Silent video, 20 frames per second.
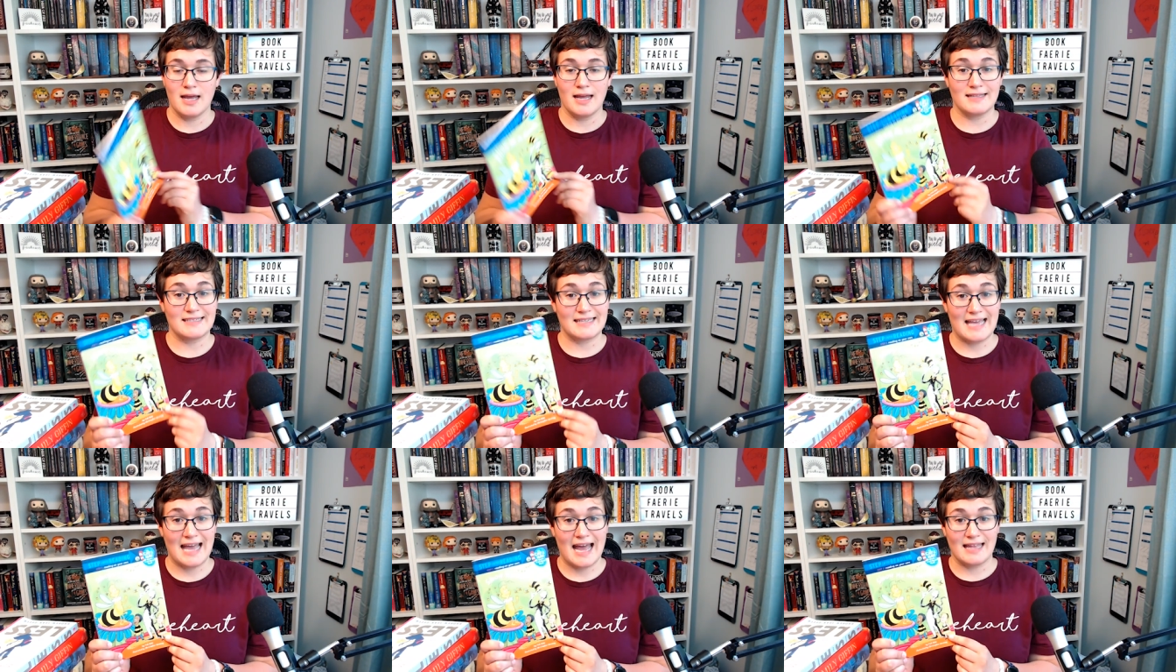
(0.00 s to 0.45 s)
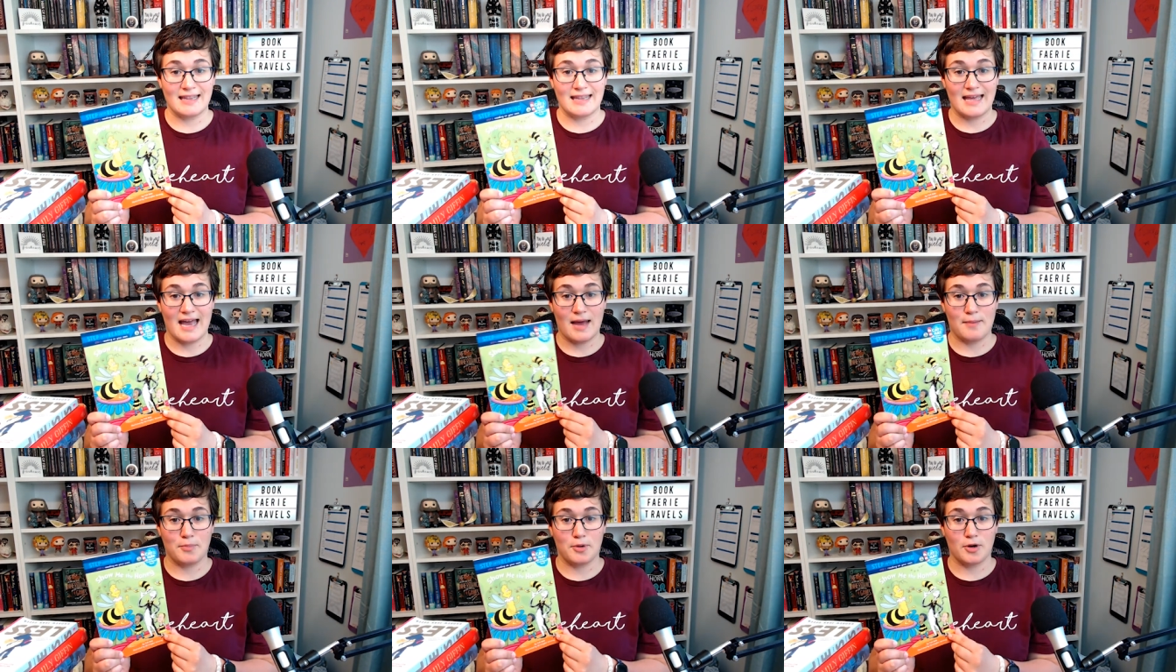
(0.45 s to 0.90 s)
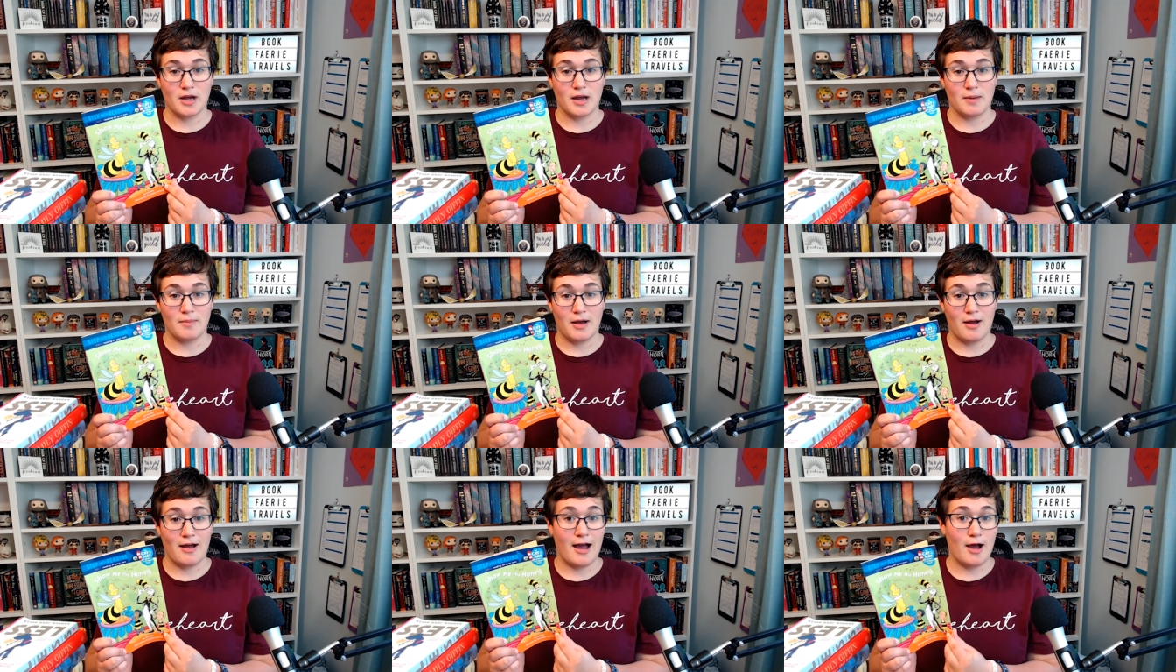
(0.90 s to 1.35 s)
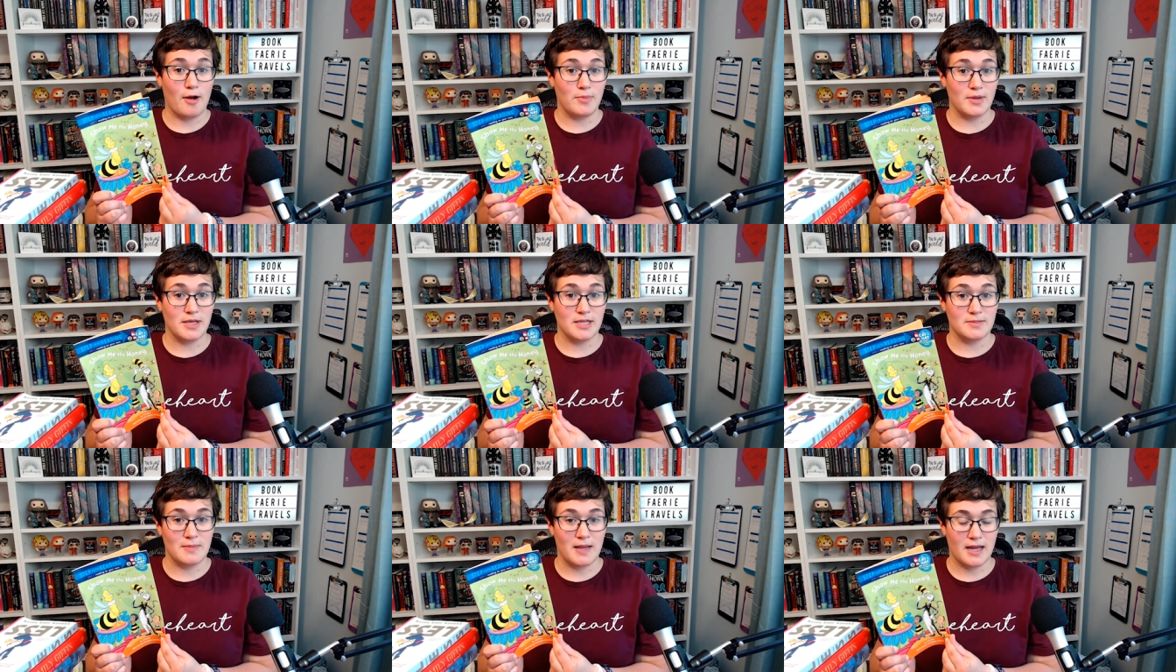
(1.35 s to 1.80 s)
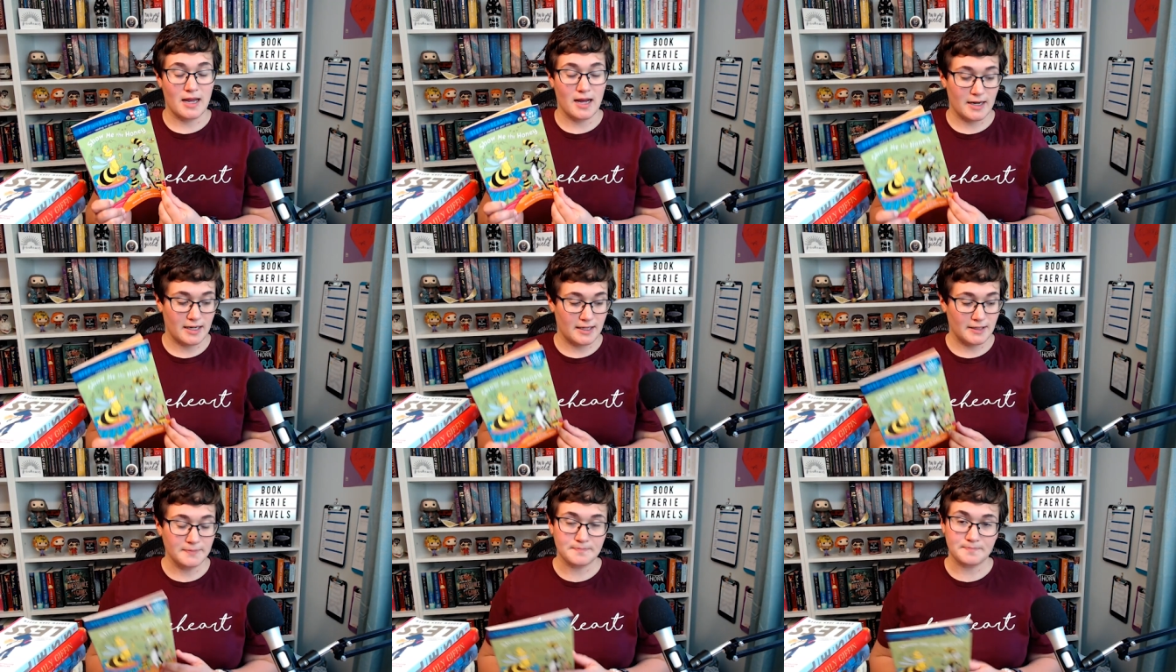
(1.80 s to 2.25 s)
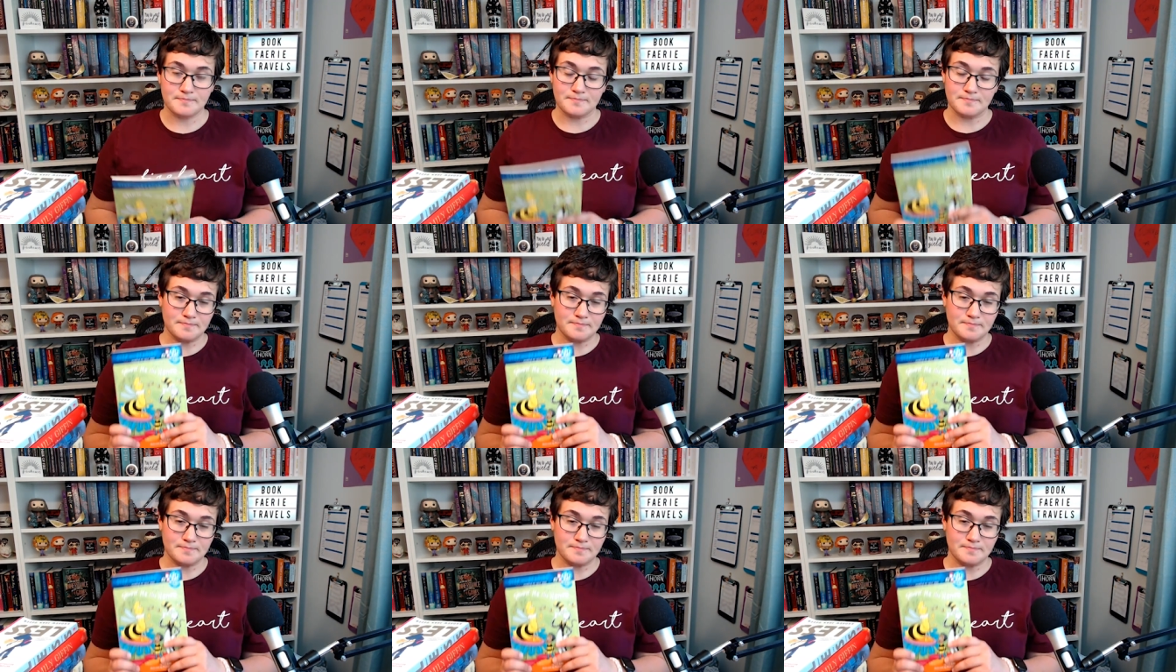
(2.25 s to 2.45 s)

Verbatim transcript: It's a Cat in the Hat book about how bees make honey.